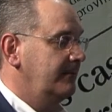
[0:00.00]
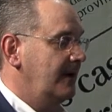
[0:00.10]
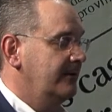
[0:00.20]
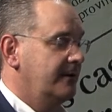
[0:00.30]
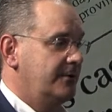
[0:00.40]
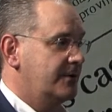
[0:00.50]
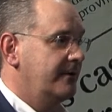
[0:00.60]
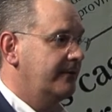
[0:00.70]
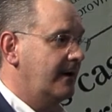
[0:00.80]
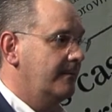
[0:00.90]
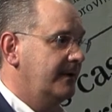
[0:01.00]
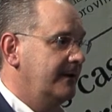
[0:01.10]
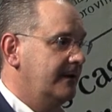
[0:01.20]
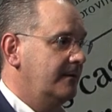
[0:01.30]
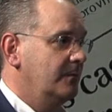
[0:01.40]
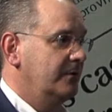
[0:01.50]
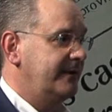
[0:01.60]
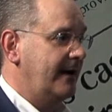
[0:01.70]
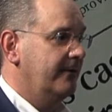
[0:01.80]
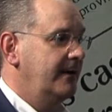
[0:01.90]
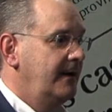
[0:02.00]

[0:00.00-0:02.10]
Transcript: held an insurance company that had moved out,